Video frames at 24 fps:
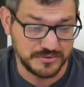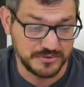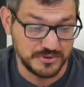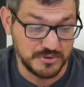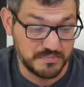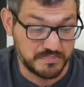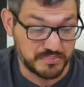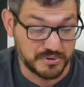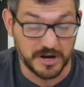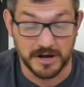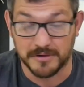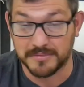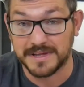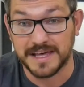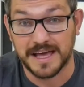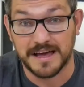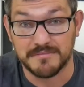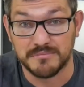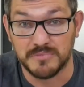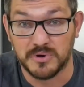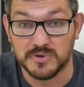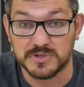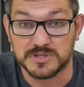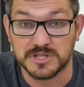You probably
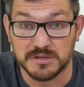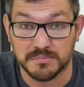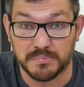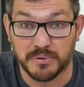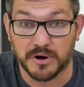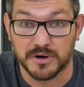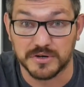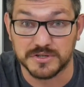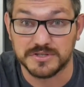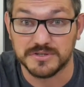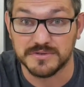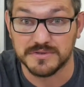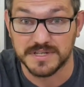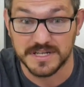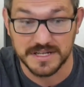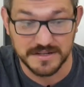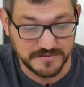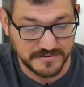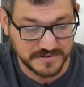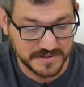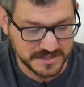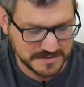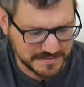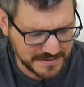have most of the parts you need
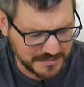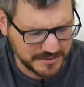for this.